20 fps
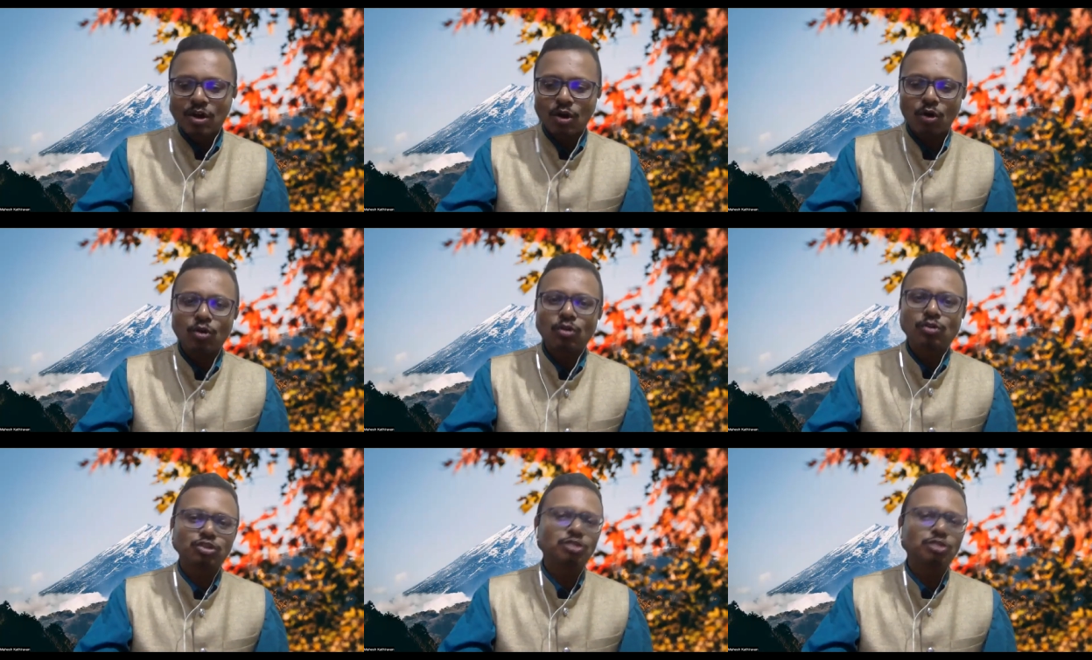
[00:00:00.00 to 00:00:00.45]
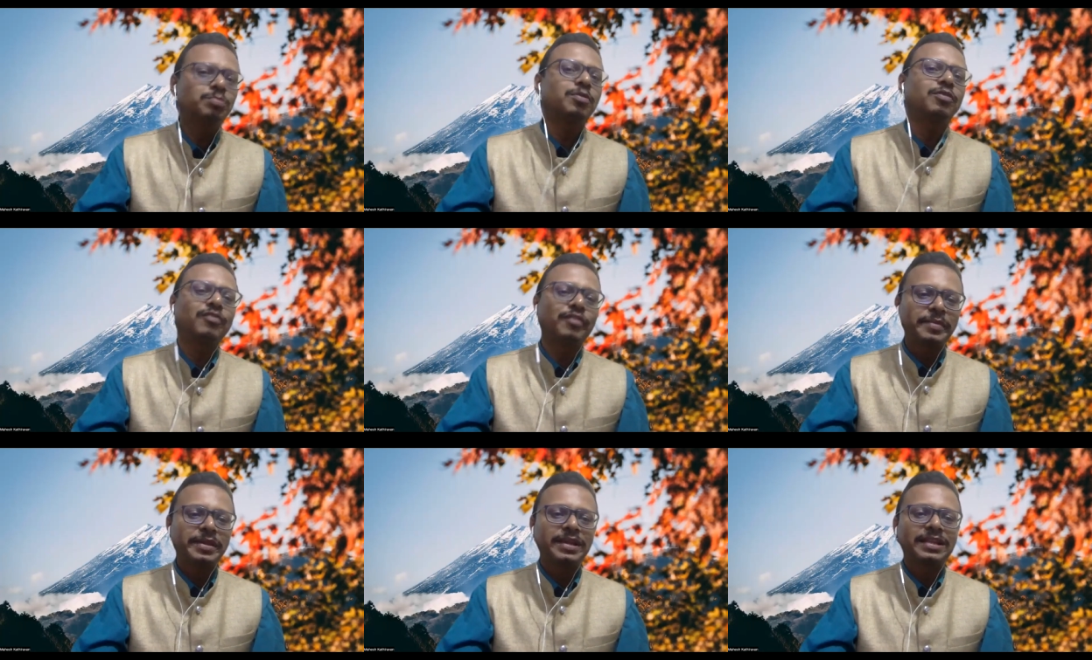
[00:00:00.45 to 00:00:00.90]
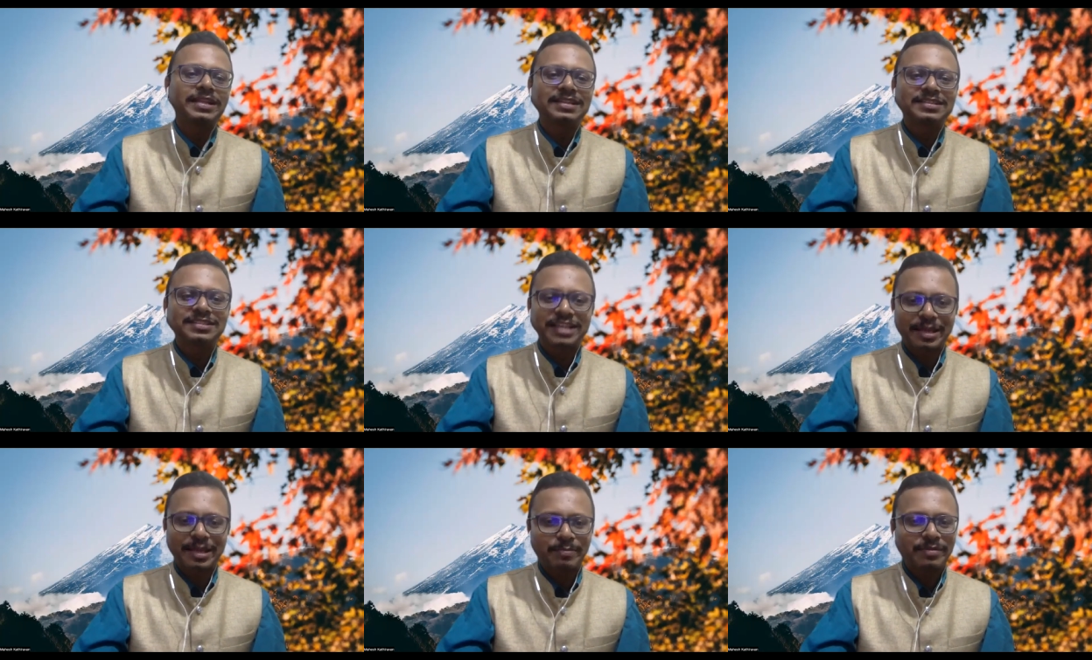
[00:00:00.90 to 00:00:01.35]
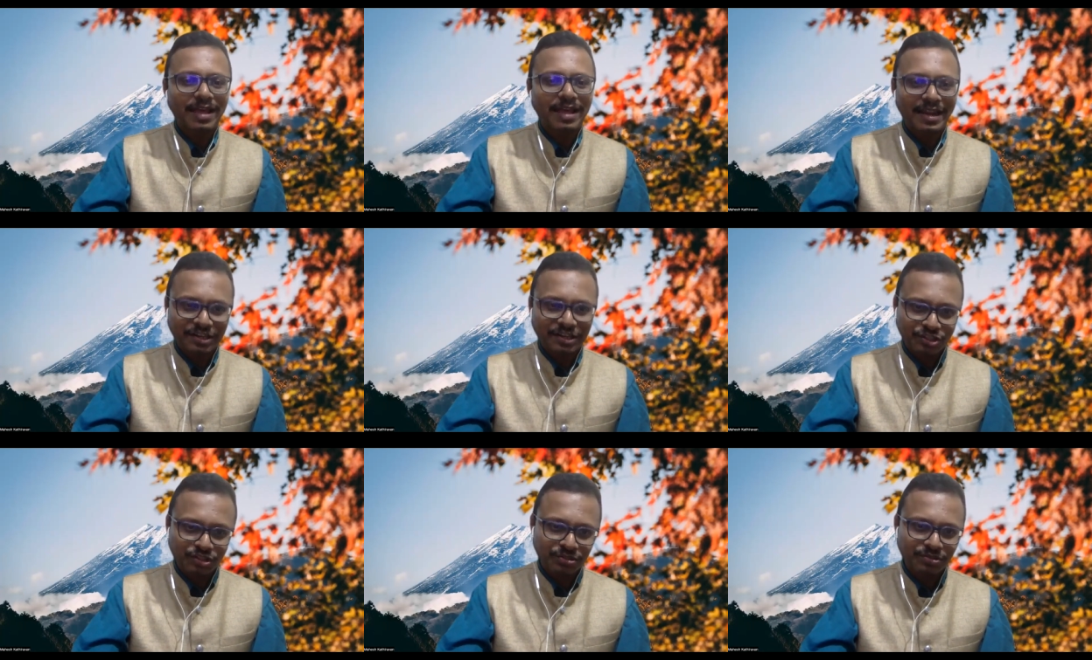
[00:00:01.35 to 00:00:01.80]
are also performing in the same
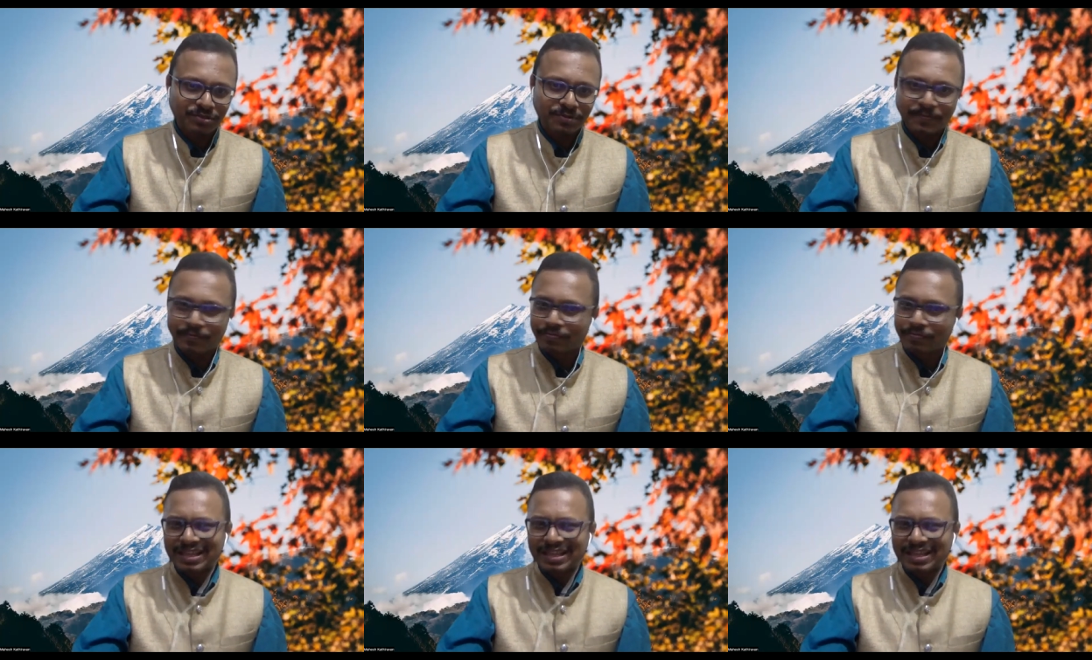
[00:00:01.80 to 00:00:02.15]
directions.